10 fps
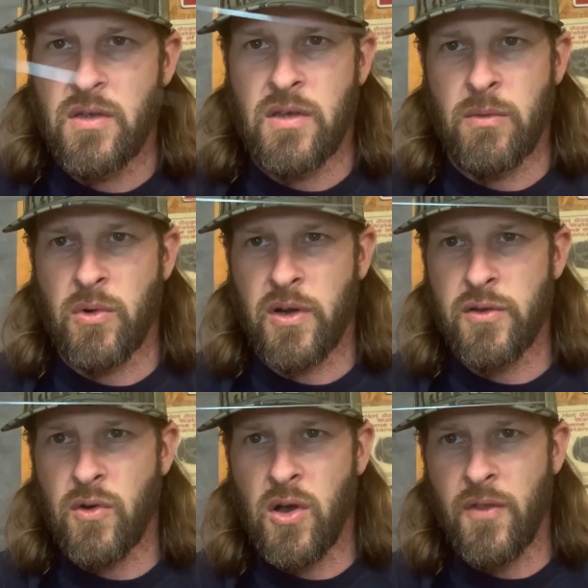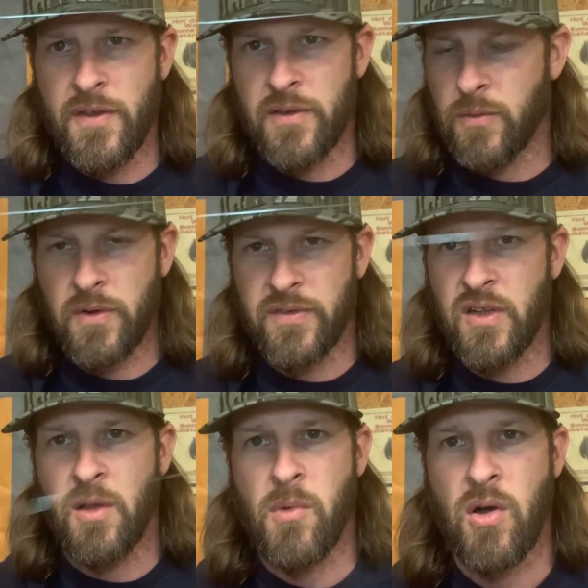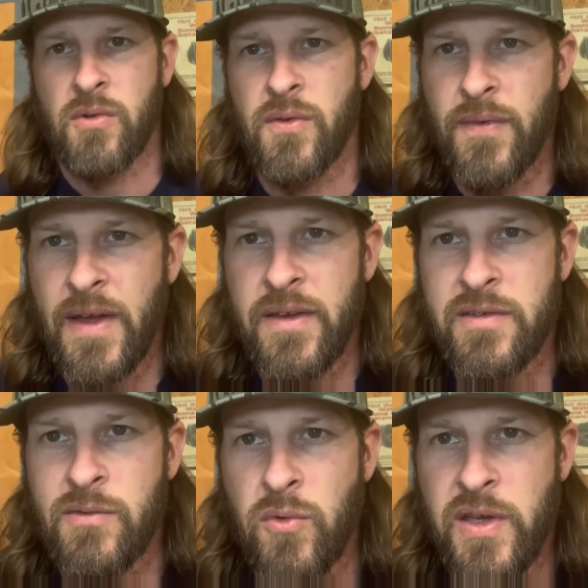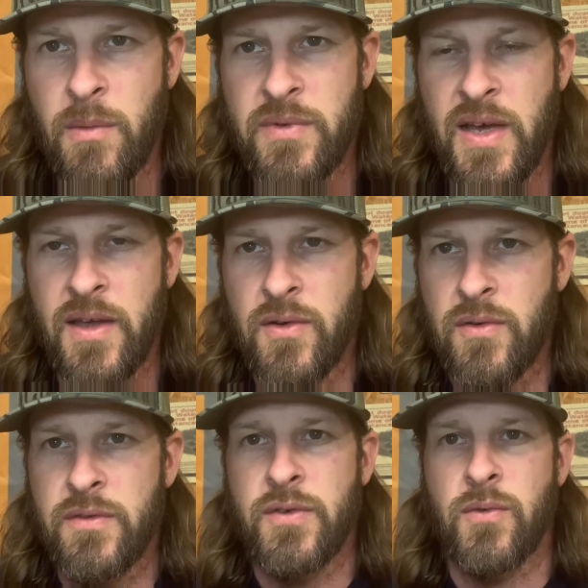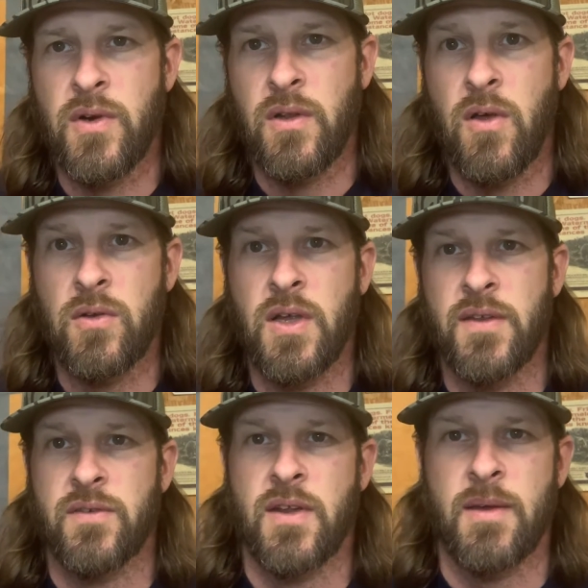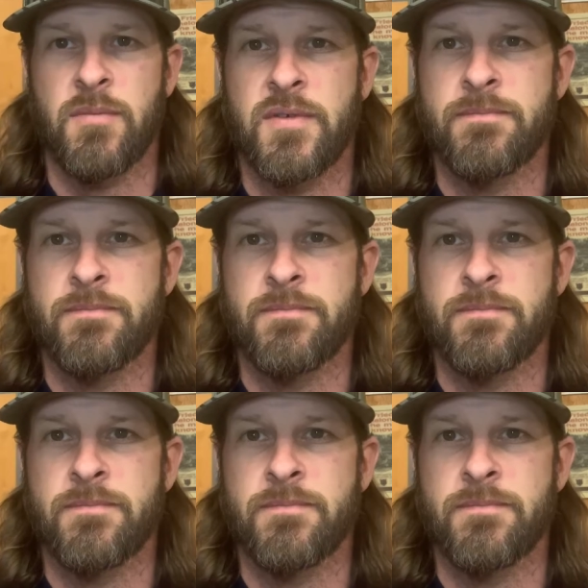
And we're going to do all these. We're going to snell them all real fast, and we'll get them tied on to our long line snaps.